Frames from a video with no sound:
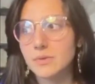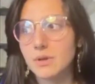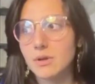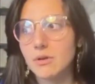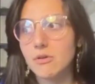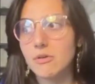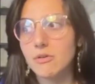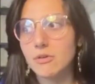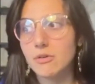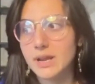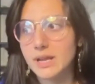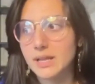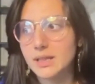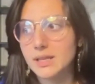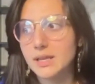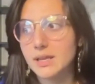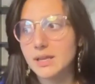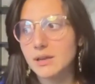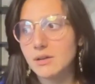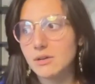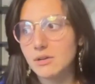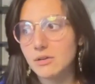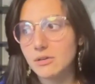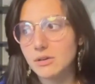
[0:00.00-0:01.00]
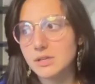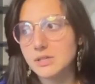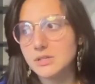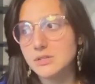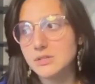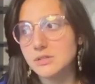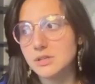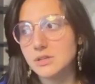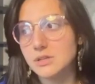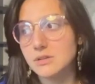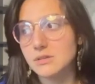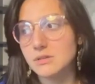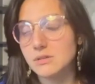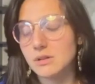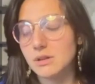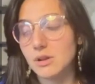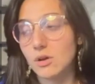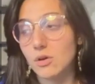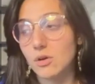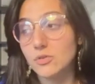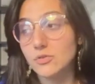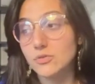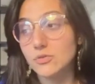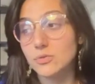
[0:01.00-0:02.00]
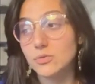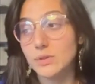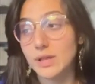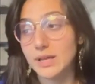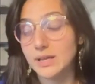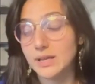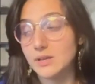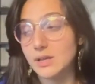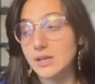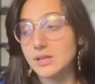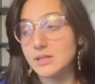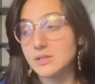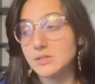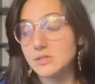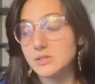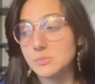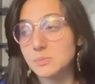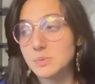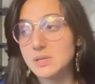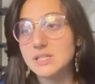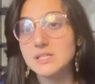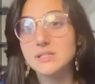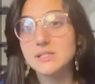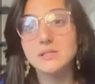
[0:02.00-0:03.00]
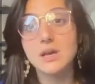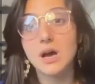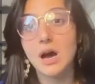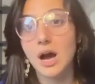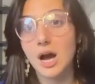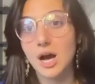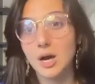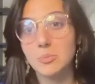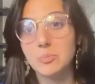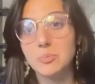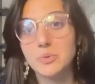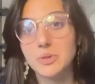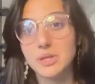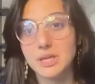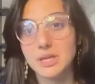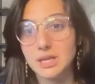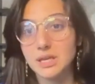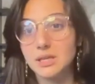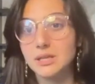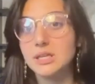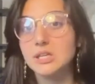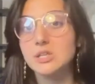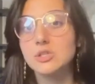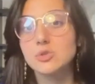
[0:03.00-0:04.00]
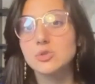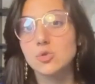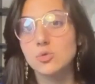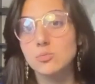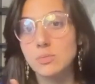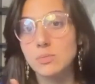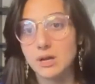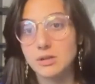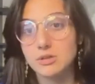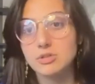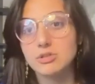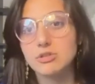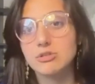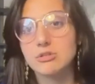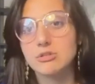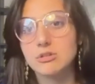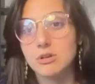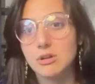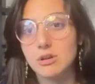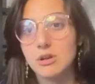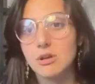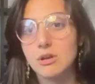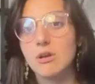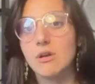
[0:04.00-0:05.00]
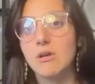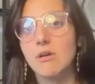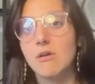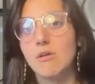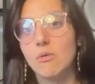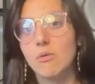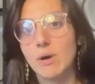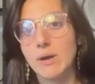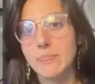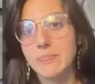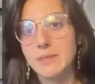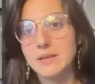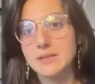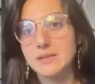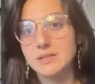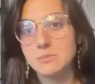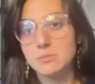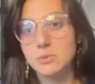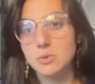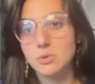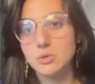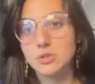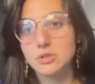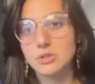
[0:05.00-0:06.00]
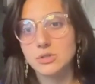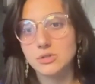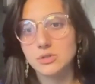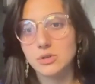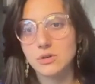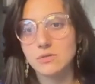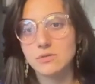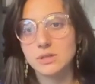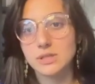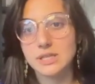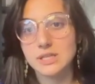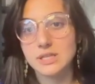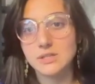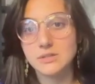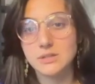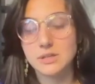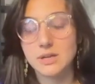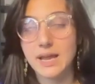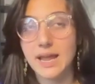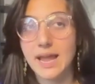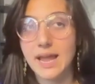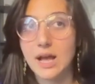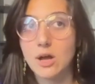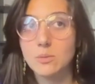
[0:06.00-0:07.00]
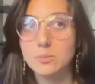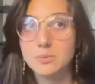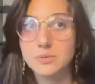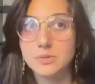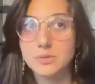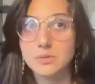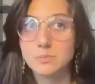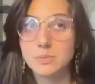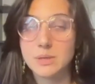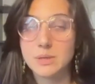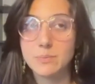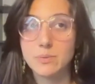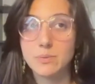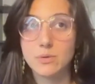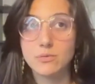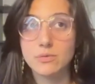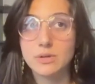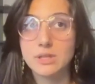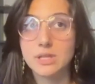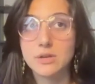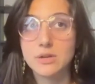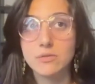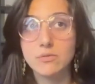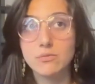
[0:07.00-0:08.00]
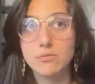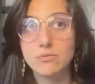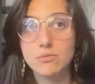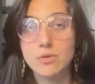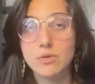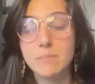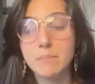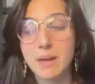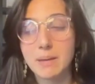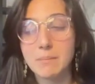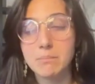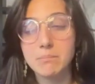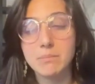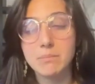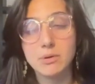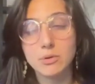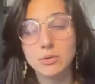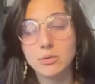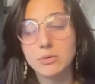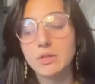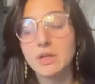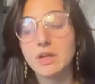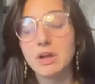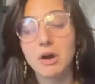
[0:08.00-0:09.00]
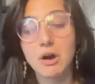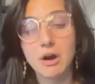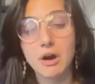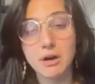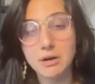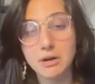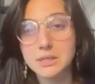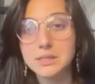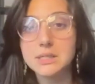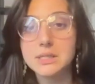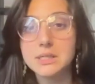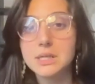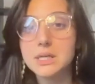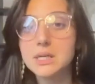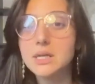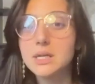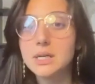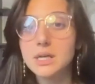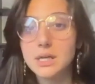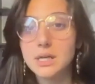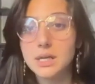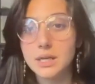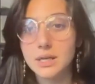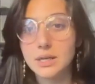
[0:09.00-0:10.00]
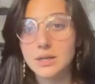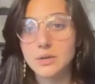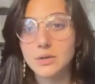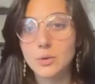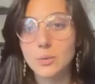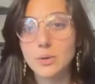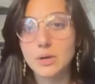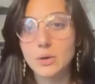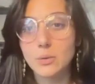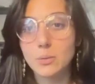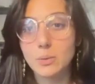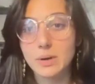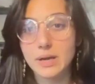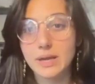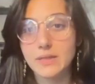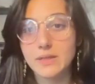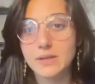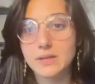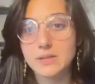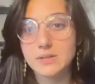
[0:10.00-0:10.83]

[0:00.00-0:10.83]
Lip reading: greatly increased, and also like it speeds up the healing so much when these emotions are released, and it helps people really remember who they are, you know, in a way